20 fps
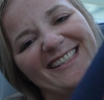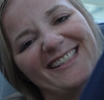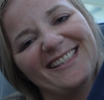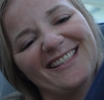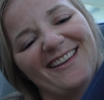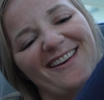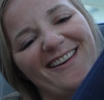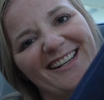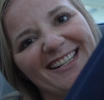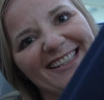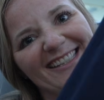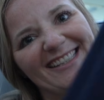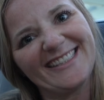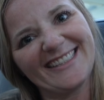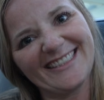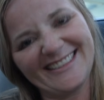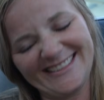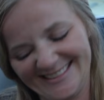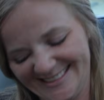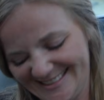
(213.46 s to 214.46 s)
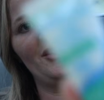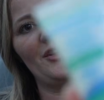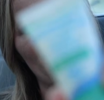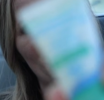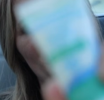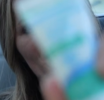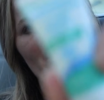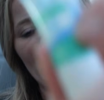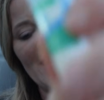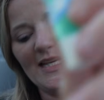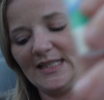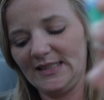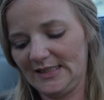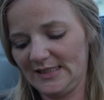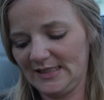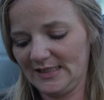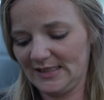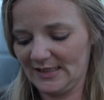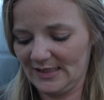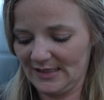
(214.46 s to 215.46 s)
socks,
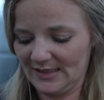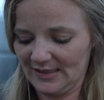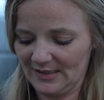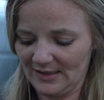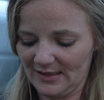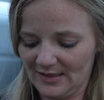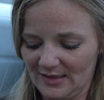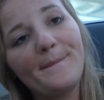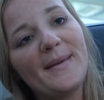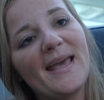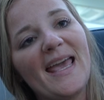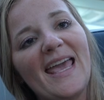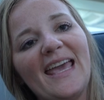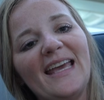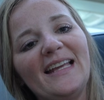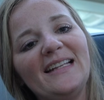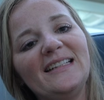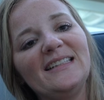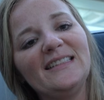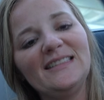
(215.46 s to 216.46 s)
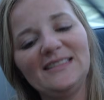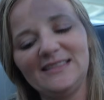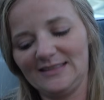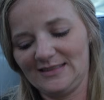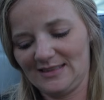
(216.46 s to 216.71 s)
toothpaste, pen,